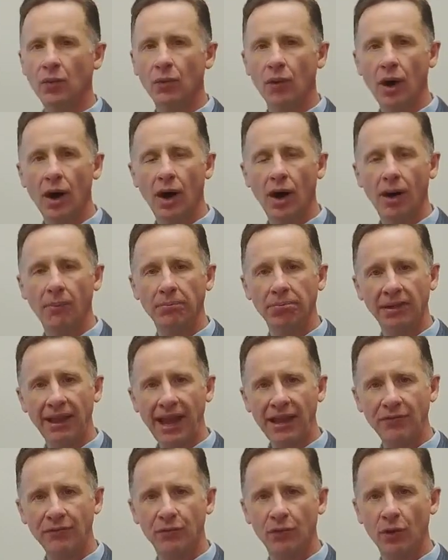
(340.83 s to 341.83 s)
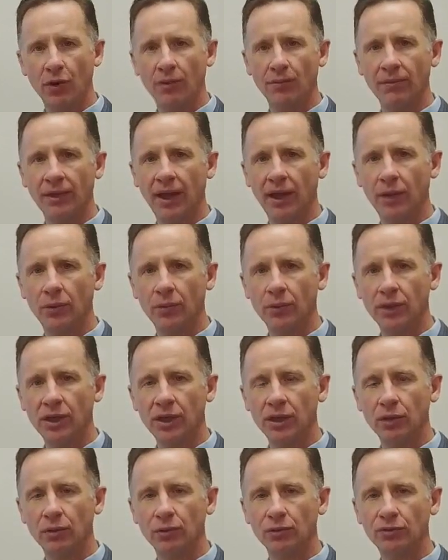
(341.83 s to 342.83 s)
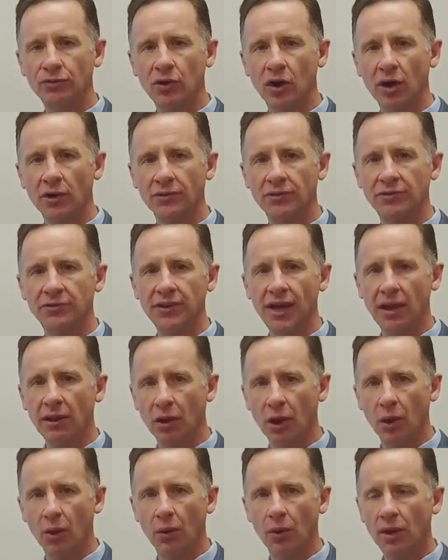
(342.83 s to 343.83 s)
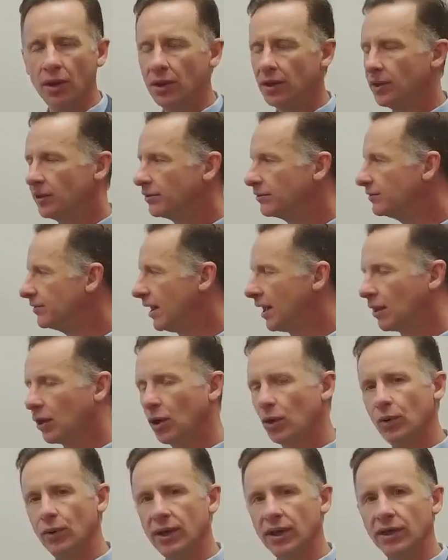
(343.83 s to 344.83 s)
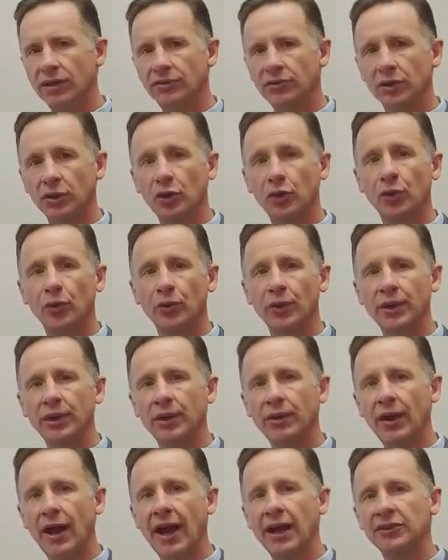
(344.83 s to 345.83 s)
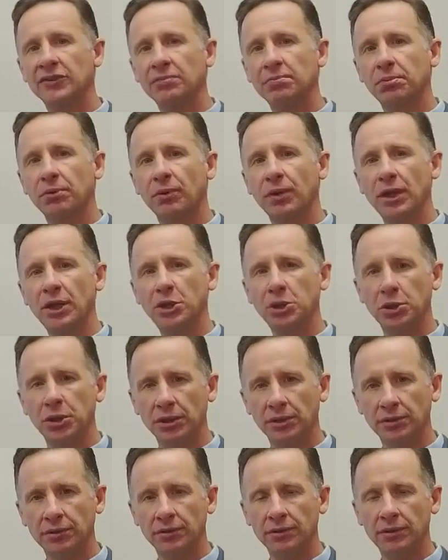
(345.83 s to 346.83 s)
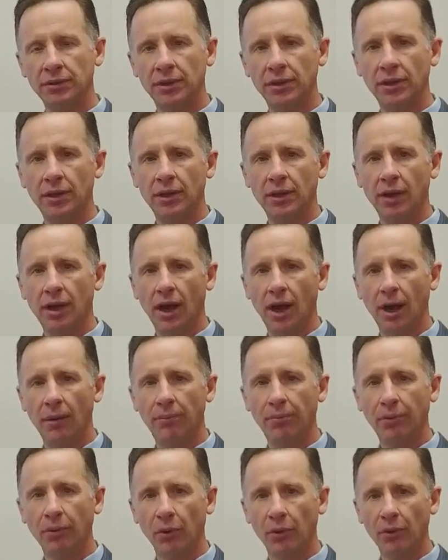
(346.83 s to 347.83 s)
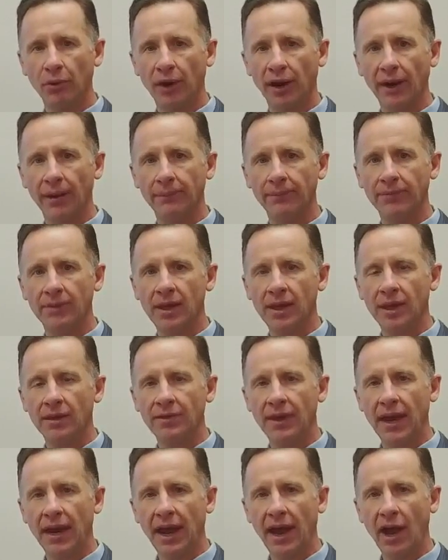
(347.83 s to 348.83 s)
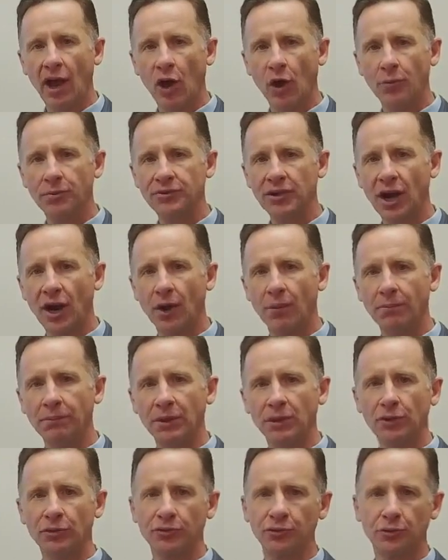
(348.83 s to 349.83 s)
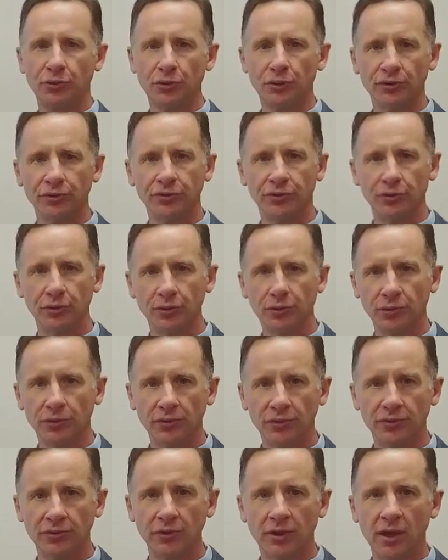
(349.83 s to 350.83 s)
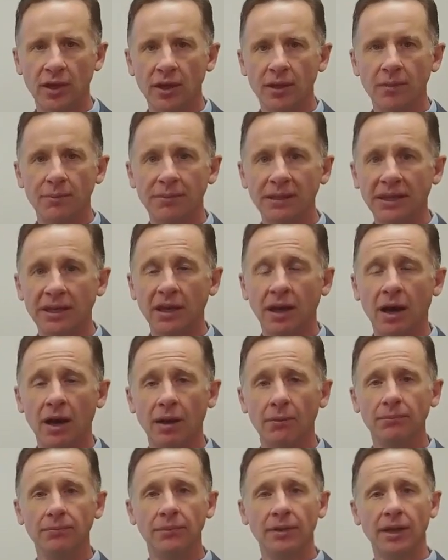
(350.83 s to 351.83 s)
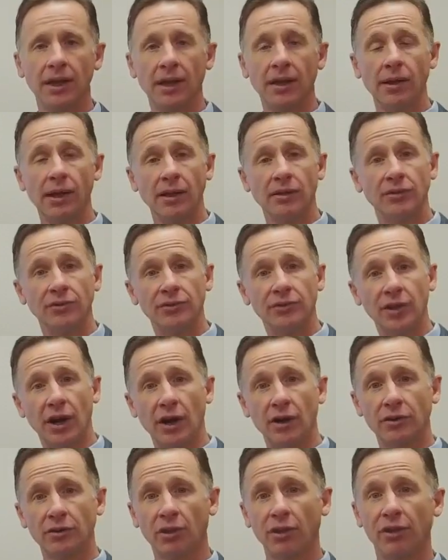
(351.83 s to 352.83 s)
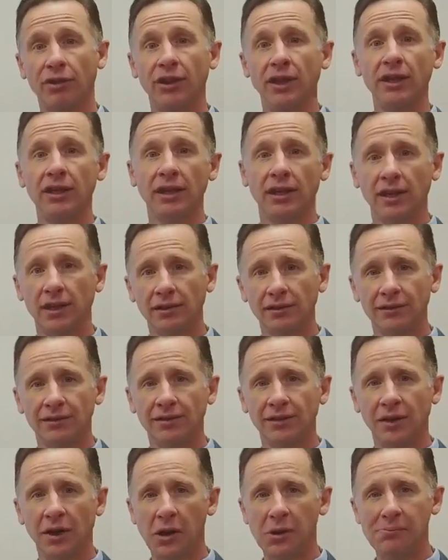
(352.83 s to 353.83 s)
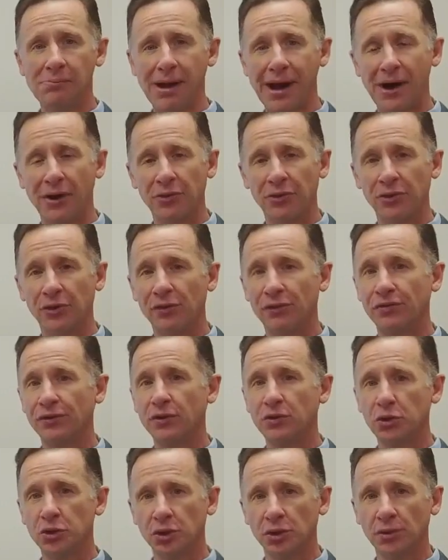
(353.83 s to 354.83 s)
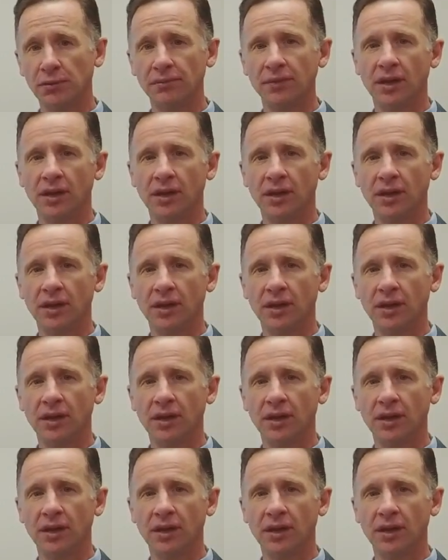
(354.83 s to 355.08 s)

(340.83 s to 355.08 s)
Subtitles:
a platform that we use called Zello. Zello is a career exploration program that helps our middle school students become and start thinking about their future